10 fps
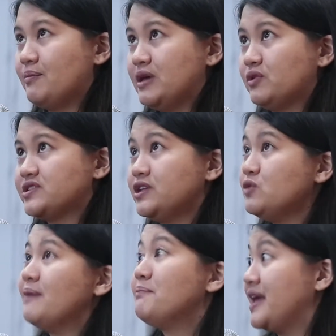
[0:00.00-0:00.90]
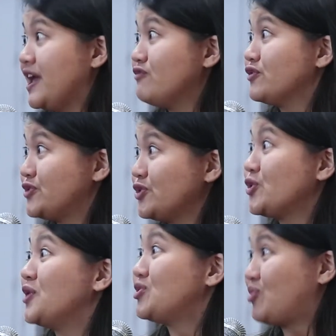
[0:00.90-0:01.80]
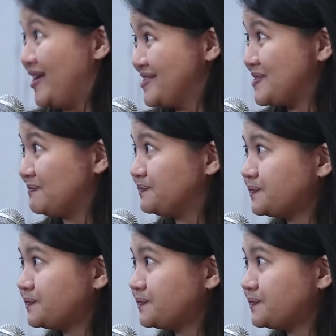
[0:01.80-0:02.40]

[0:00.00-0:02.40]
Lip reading: It was a new MBA for social enterprise.